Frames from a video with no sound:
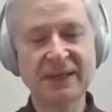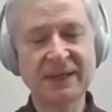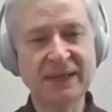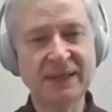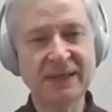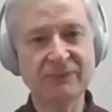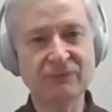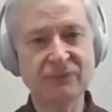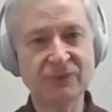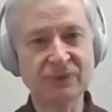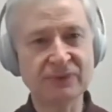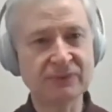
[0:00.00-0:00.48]

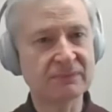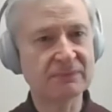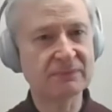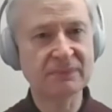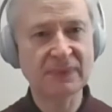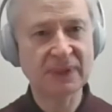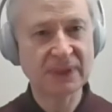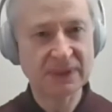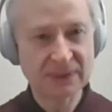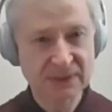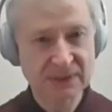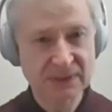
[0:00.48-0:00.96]
It,
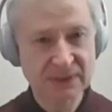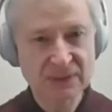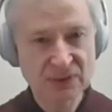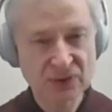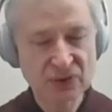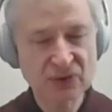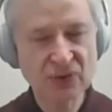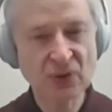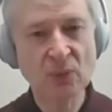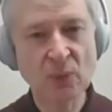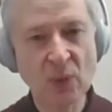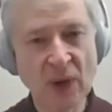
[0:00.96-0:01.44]
it
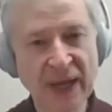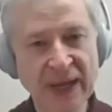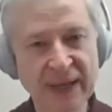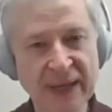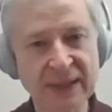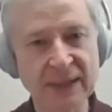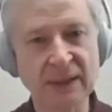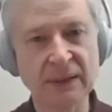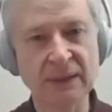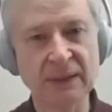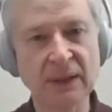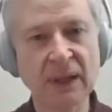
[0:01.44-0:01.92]
took away
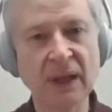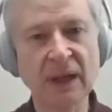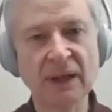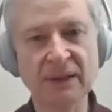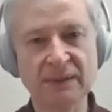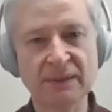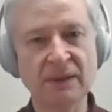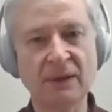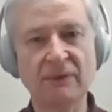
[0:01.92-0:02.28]
a lot